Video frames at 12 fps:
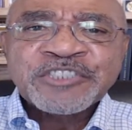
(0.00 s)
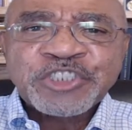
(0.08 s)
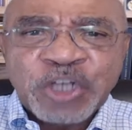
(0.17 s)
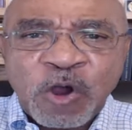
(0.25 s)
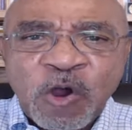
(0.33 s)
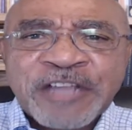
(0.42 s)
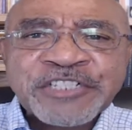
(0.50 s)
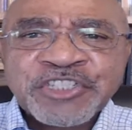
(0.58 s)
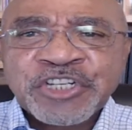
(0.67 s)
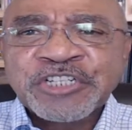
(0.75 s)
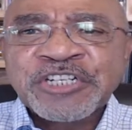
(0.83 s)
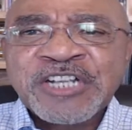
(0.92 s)
Joy
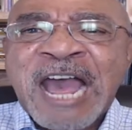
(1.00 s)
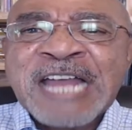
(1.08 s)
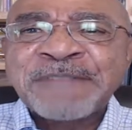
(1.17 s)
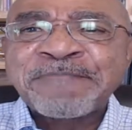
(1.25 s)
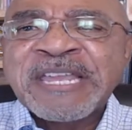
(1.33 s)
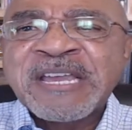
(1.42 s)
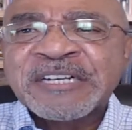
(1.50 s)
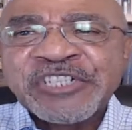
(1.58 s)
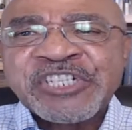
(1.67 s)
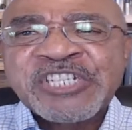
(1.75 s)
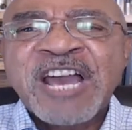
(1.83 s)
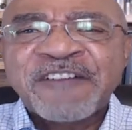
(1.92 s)
should not be a
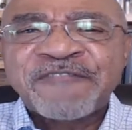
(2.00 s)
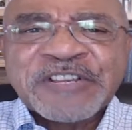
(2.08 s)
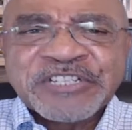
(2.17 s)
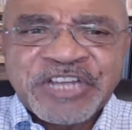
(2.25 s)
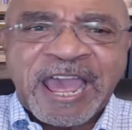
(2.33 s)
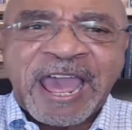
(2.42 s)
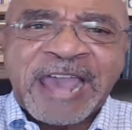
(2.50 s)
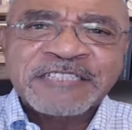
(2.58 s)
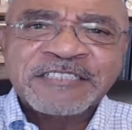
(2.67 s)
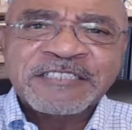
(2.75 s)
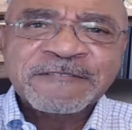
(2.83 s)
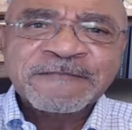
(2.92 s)
selfish
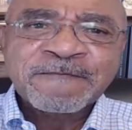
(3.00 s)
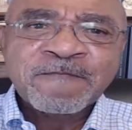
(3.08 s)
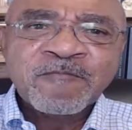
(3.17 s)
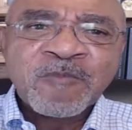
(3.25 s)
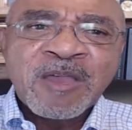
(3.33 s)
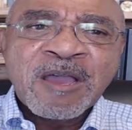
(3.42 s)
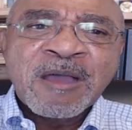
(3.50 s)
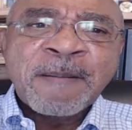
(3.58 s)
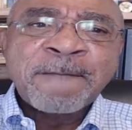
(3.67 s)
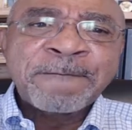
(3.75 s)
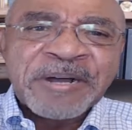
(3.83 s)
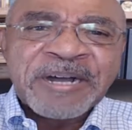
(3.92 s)
act,
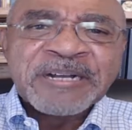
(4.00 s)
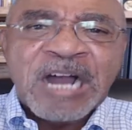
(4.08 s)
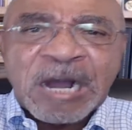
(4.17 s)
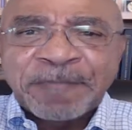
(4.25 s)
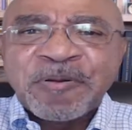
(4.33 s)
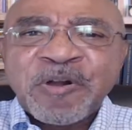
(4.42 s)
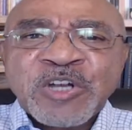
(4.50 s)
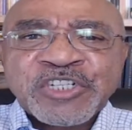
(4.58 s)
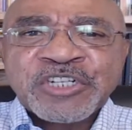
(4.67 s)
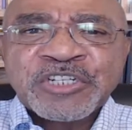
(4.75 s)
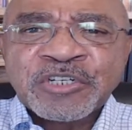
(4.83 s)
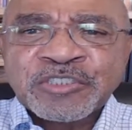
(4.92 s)
but a
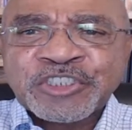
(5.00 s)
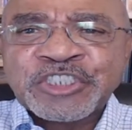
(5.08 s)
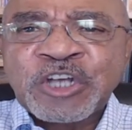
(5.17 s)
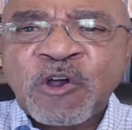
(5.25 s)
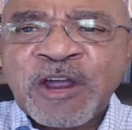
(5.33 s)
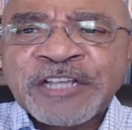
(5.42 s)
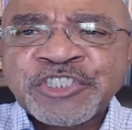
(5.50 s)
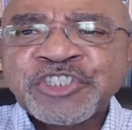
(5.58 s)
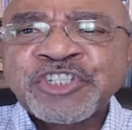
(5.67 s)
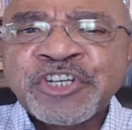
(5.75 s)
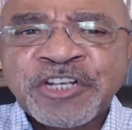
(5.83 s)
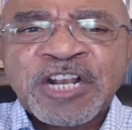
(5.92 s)
personal joy
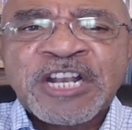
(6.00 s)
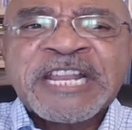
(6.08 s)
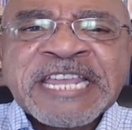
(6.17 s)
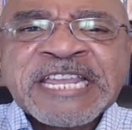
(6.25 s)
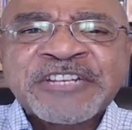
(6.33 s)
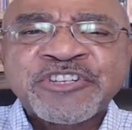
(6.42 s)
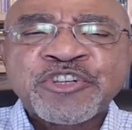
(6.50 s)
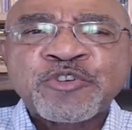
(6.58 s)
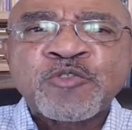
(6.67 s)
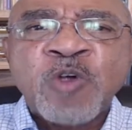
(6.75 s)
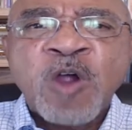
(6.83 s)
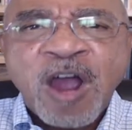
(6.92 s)
should lead
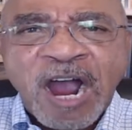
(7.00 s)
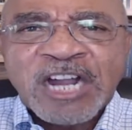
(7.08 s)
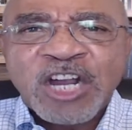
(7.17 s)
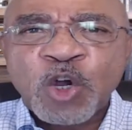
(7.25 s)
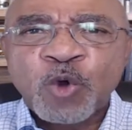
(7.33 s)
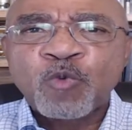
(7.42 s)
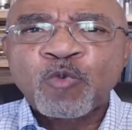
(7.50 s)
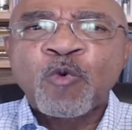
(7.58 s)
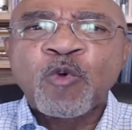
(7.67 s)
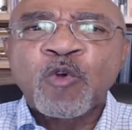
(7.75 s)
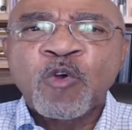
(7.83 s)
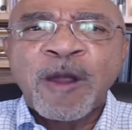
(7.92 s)
to a
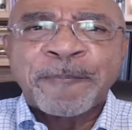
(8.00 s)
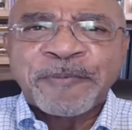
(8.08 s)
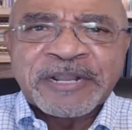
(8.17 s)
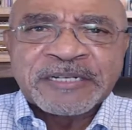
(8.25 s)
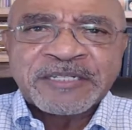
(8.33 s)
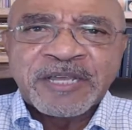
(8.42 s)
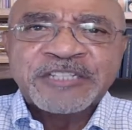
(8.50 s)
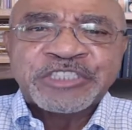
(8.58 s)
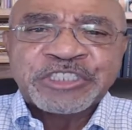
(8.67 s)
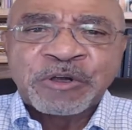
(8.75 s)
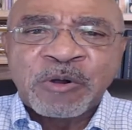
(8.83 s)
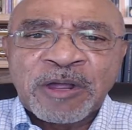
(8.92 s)
corporate
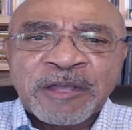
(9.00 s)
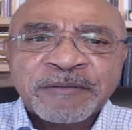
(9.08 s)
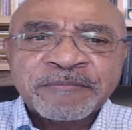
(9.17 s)
joy.